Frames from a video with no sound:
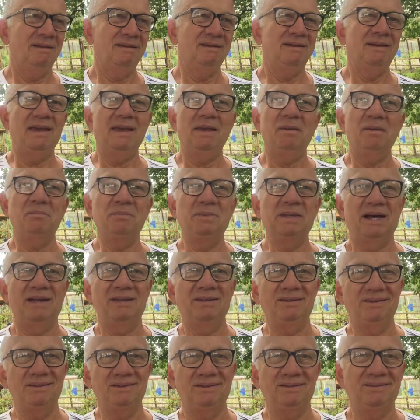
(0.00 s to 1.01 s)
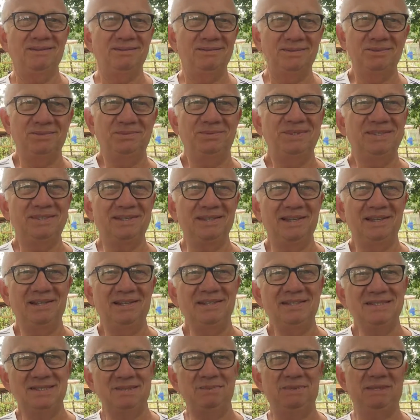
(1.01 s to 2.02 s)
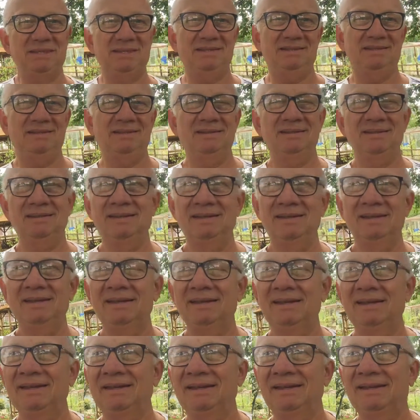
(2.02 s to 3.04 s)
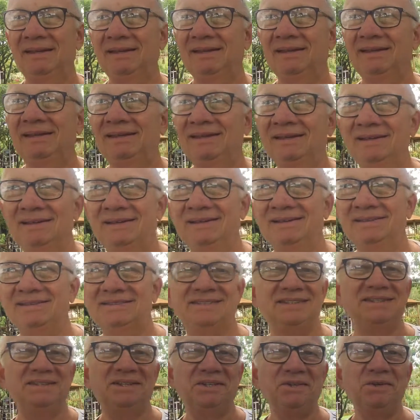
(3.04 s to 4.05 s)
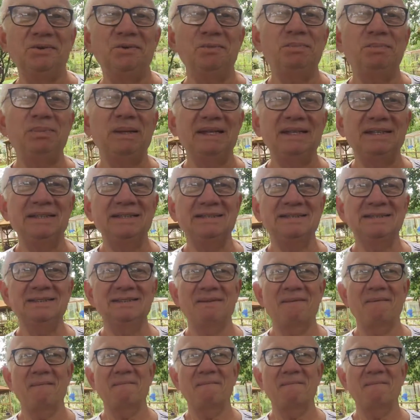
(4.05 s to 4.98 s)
came down to see Elizabeth, see the new place.